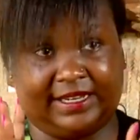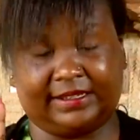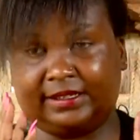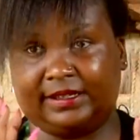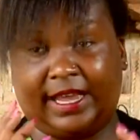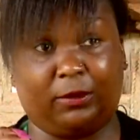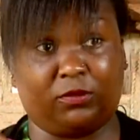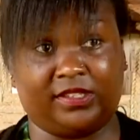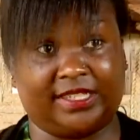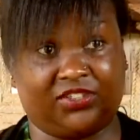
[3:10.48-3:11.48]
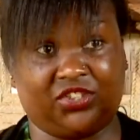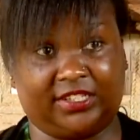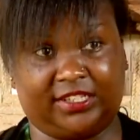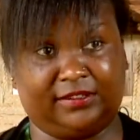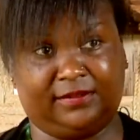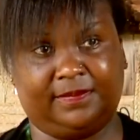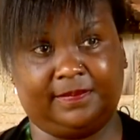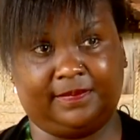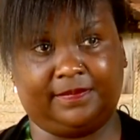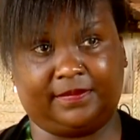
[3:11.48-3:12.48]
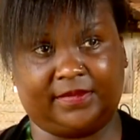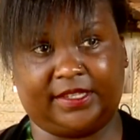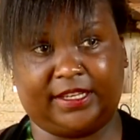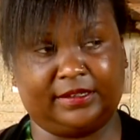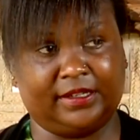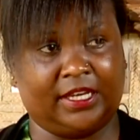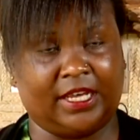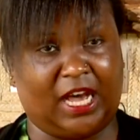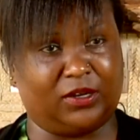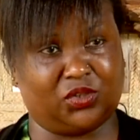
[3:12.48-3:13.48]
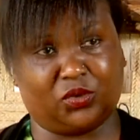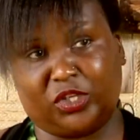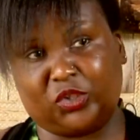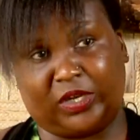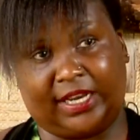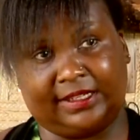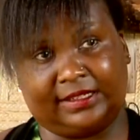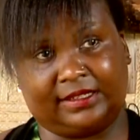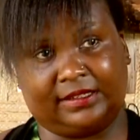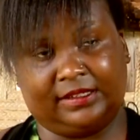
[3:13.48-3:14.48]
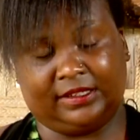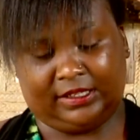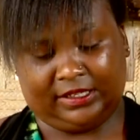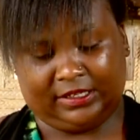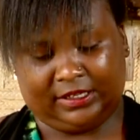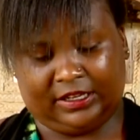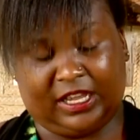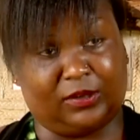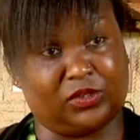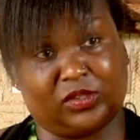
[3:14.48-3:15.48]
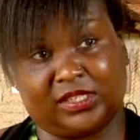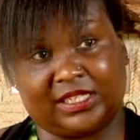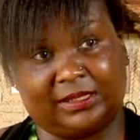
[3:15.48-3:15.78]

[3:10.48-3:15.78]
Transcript: in this light, I would start shaking. Then I was not going to class. I was